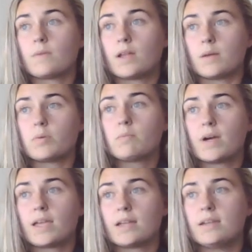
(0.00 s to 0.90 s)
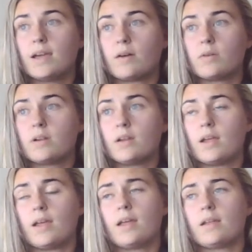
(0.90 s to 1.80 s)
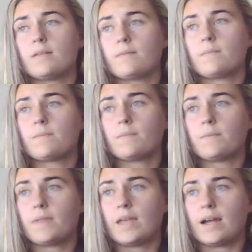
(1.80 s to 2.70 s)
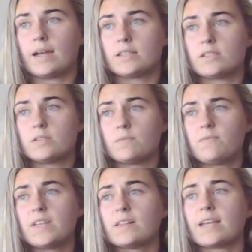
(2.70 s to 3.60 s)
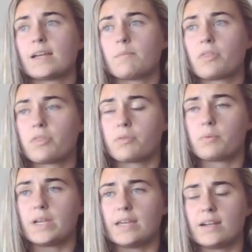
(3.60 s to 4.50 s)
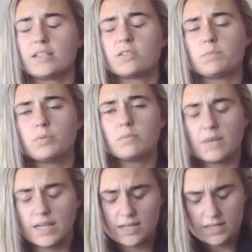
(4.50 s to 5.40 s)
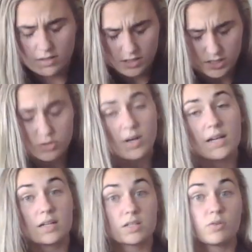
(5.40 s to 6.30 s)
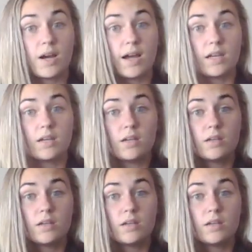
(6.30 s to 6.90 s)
And I put my head down, and I feel like I'm 3, and I put my head down and I try not to cry.